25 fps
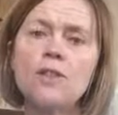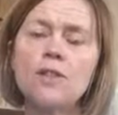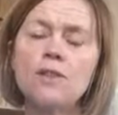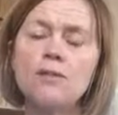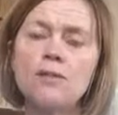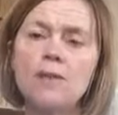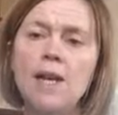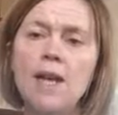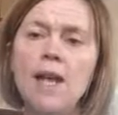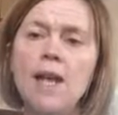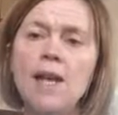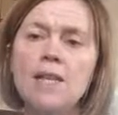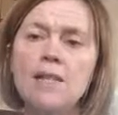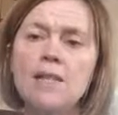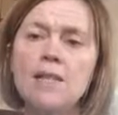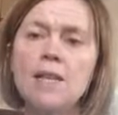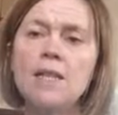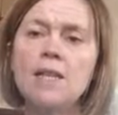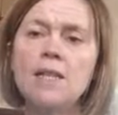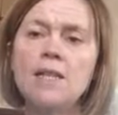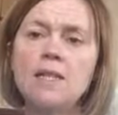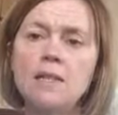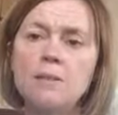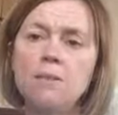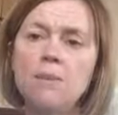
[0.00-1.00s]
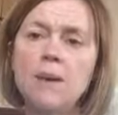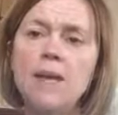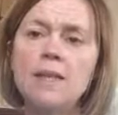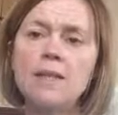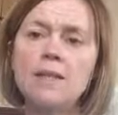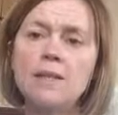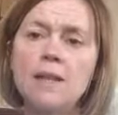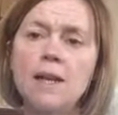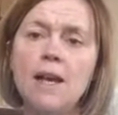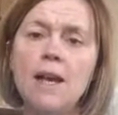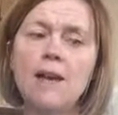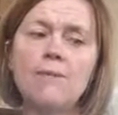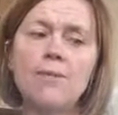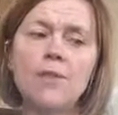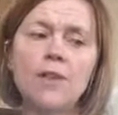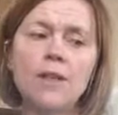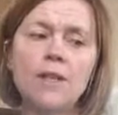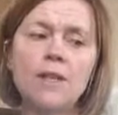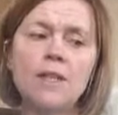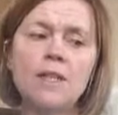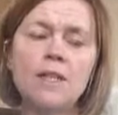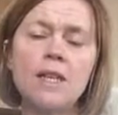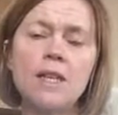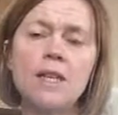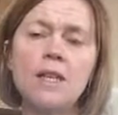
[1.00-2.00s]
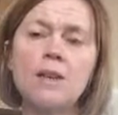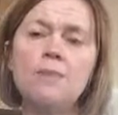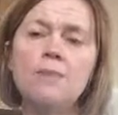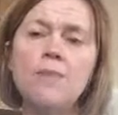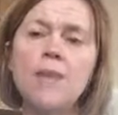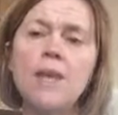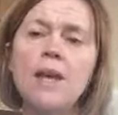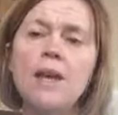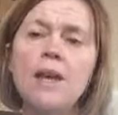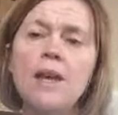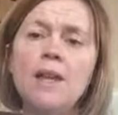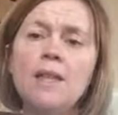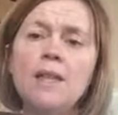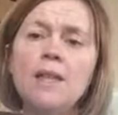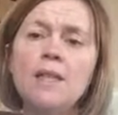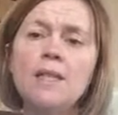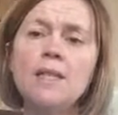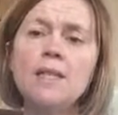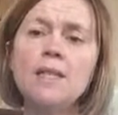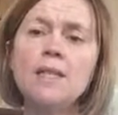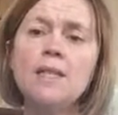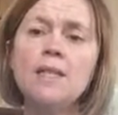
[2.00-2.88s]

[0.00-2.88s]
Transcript: that relate to independent advocacy, and these